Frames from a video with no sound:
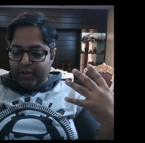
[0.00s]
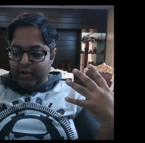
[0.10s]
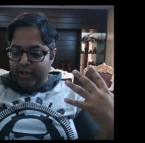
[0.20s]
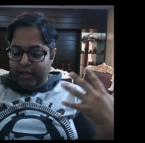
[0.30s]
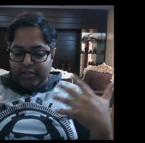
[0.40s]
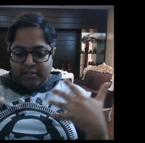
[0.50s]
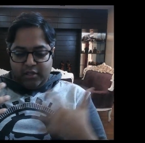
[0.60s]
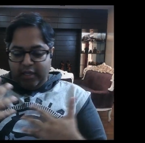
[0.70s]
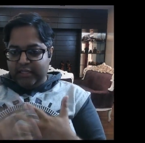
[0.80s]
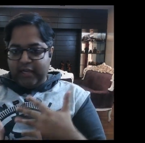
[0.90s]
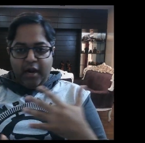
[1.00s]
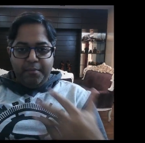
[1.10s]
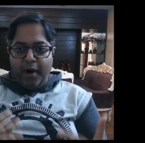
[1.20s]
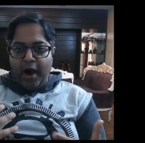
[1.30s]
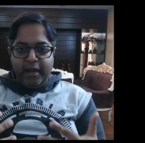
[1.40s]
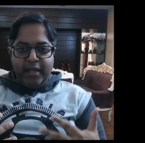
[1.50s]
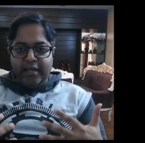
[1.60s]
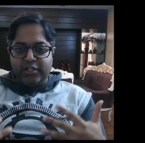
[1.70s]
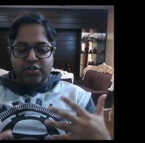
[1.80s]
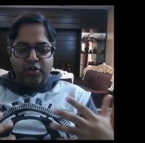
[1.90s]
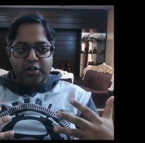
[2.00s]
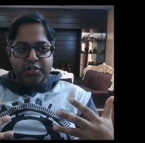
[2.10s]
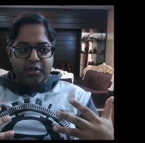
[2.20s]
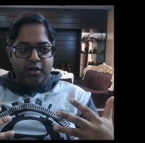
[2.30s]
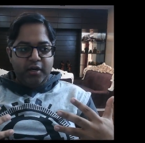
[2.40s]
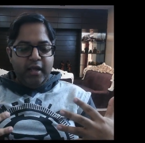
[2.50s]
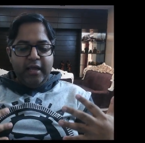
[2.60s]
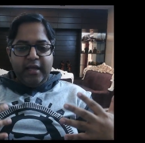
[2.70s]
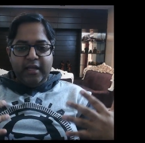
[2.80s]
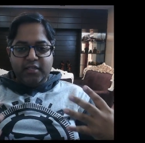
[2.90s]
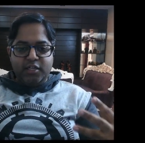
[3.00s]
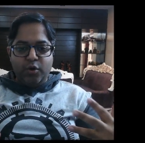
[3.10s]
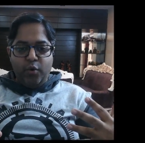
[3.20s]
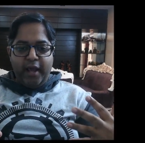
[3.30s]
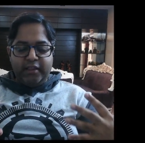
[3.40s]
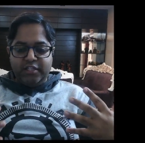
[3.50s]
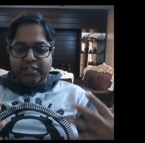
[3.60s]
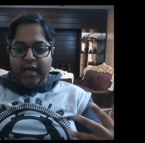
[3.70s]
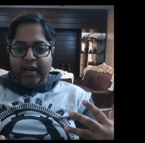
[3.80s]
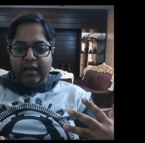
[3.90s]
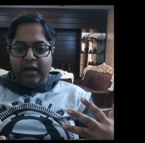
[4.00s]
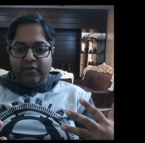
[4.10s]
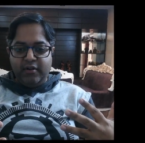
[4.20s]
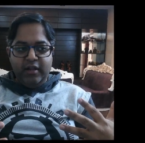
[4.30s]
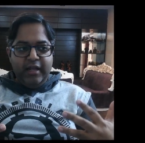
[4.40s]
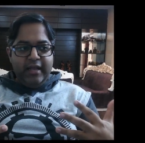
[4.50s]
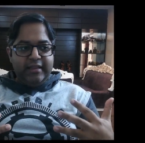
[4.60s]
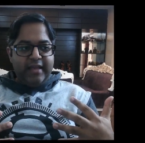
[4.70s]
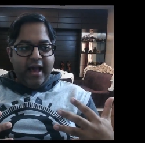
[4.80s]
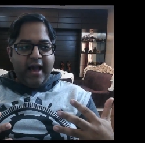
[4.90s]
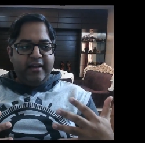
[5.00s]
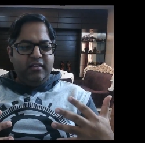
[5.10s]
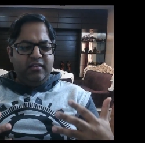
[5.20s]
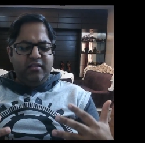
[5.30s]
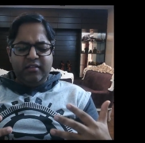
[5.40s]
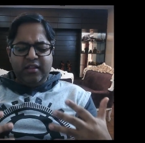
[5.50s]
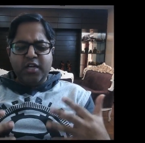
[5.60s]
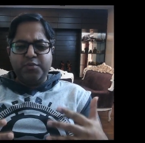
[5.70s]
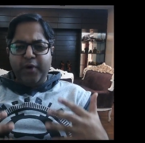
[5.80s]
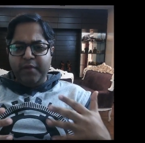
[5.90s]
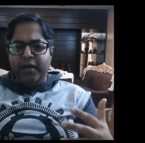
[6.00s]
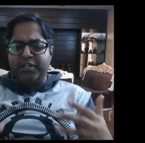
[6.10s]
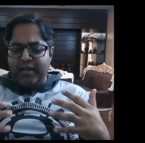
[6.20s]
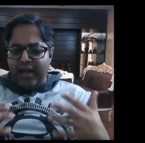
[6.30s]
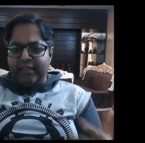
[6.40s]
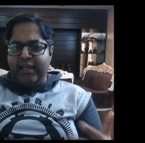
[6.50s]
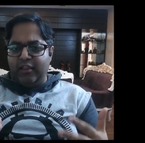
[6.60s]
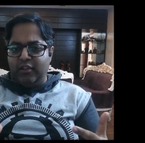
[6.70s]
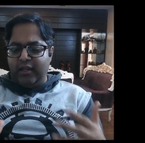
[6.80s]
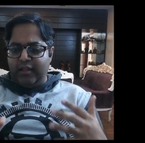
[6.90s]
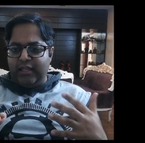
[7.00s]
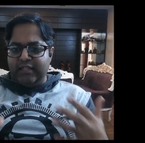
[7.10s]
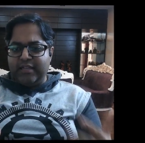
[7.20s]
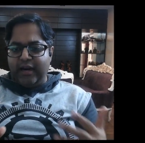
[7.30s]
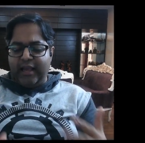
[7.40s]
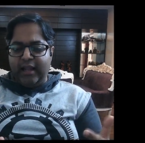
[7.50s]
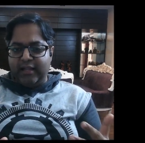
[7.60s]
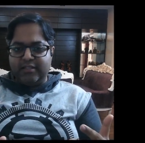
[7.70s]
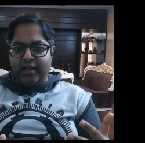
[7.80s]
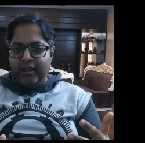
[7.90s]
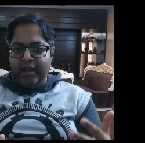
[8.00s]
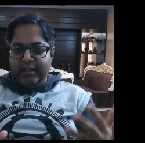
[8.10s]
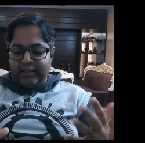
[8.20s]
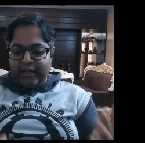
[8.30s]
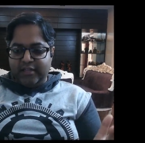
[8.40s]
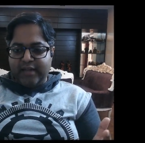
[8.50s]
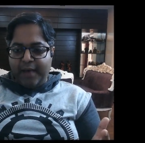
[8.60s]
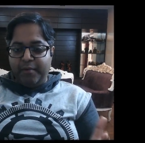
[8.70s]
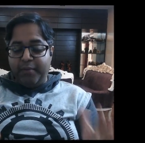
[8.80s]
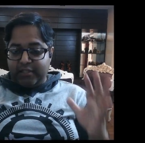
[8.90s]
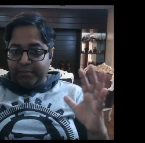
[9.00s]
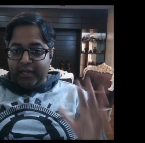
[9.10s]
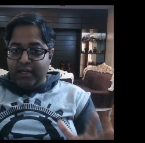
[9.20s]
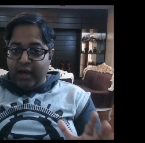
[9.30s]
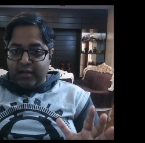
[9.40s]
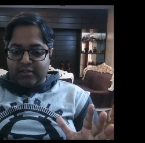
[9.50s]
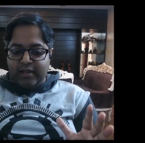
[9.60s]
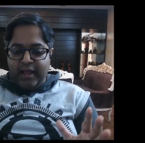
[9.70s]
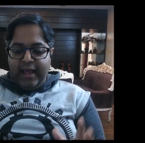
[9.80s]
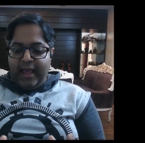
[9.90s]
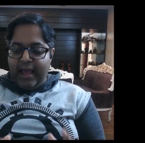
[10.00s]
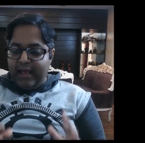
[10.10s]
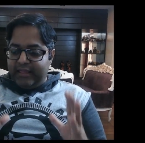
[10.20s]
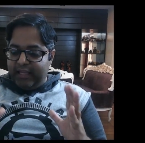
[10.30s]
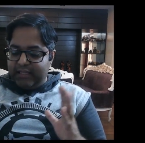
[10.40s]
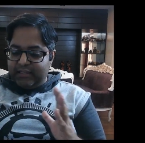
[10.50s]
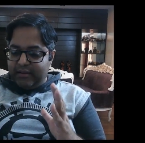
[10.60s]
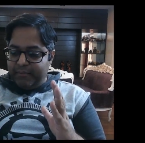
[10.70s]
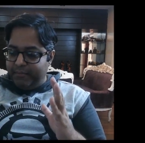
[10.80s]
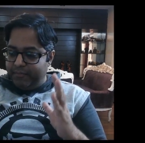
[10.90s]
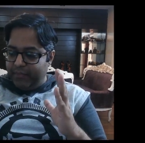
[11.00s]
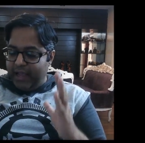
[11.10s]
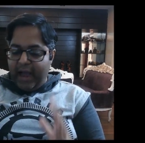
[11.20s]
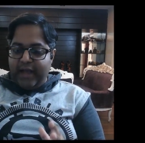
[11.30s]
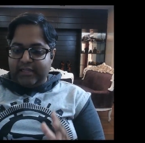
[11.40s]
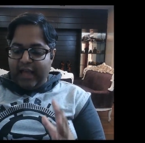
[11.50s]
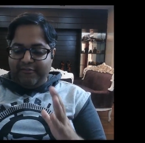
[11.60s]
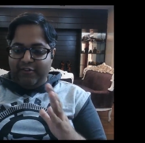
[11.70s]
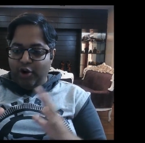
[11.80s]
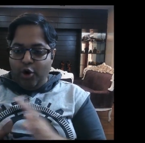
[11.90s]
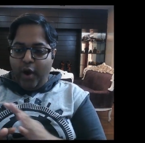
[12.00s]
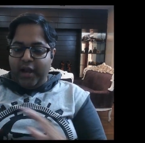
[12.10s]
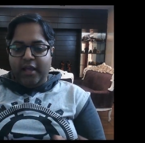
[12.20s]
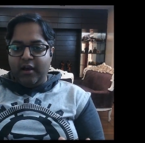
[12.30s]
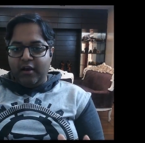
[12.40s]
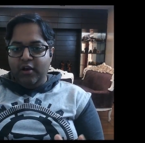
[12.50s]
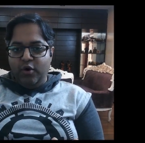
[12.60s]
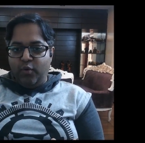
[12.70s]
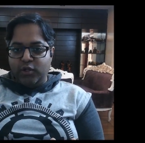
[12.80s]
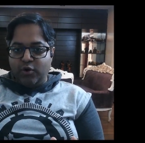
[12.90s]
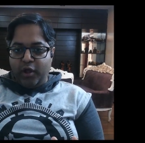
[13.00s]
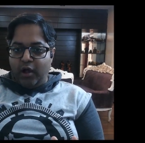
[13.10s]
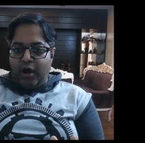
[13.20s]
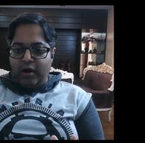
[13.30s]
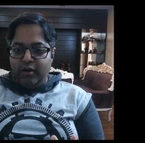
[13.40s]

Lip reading: his entire body is structured in such a way at the genetic level that there's pretty much nothing in the entire galaxy that can stop him, but something does. And these guys have no idea what's going on.